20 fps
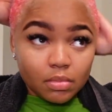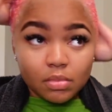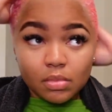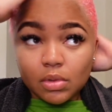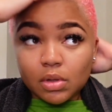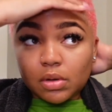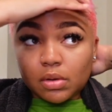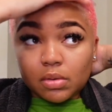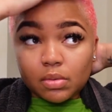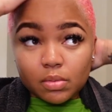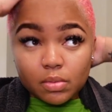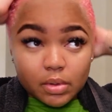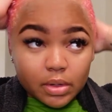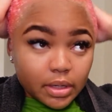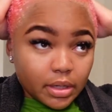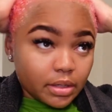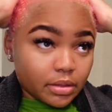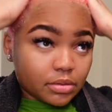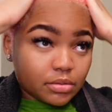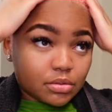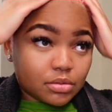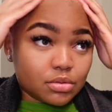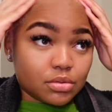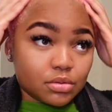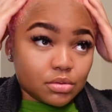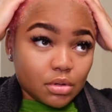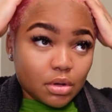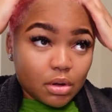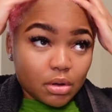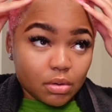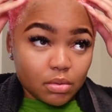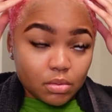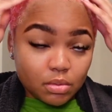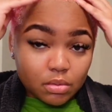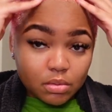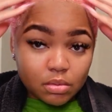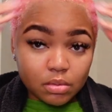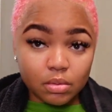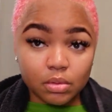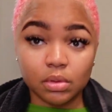All right, so
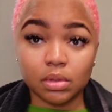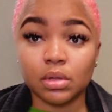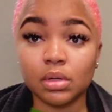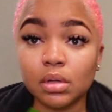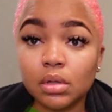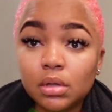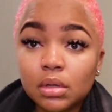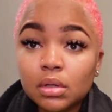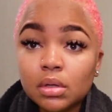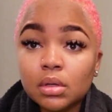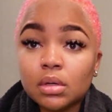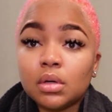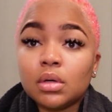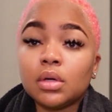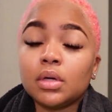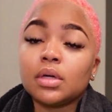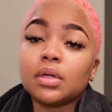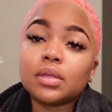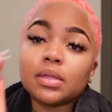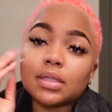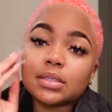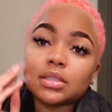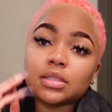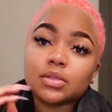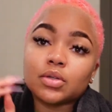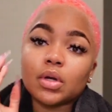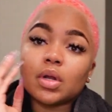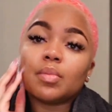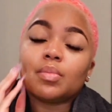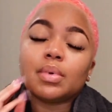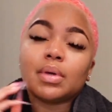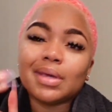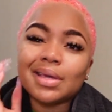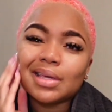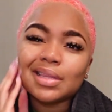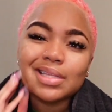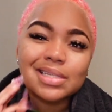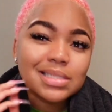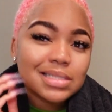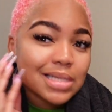this is gonna
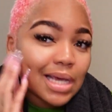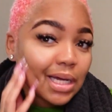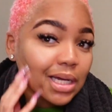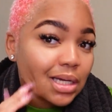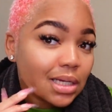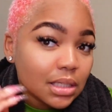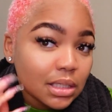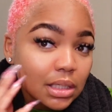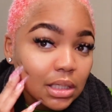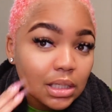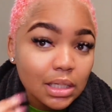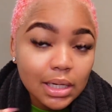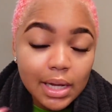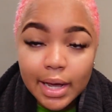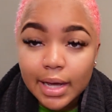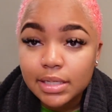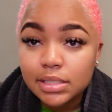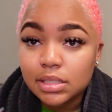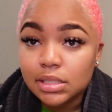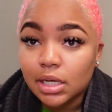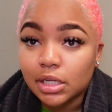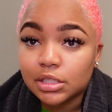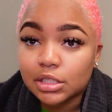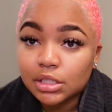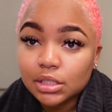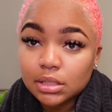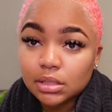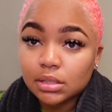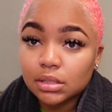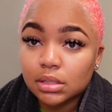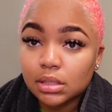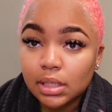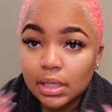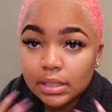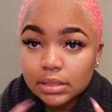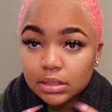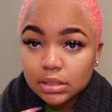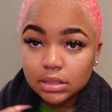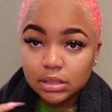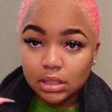be the second and last session.
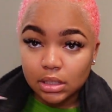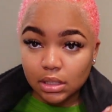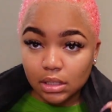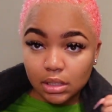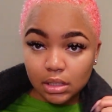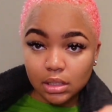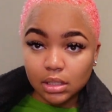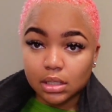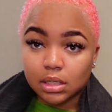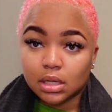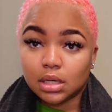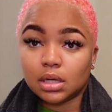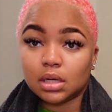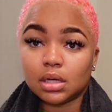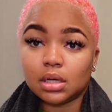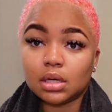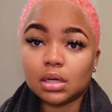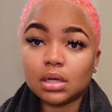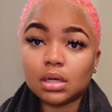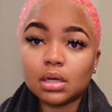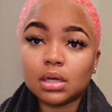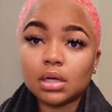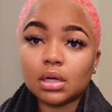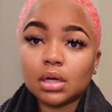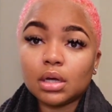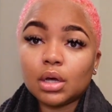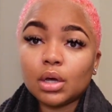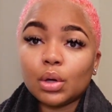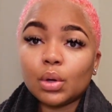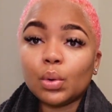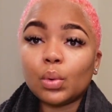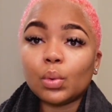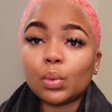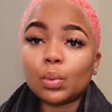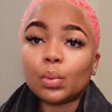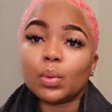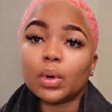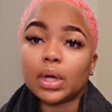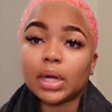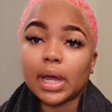Let's see
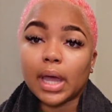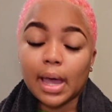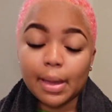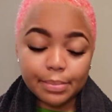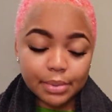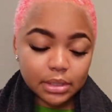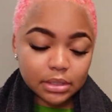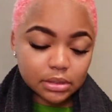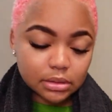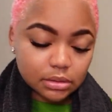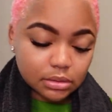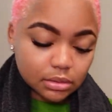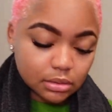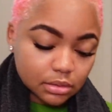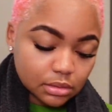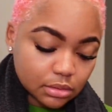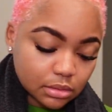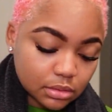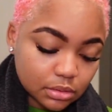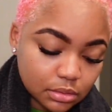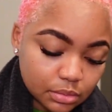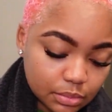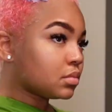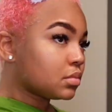what happens.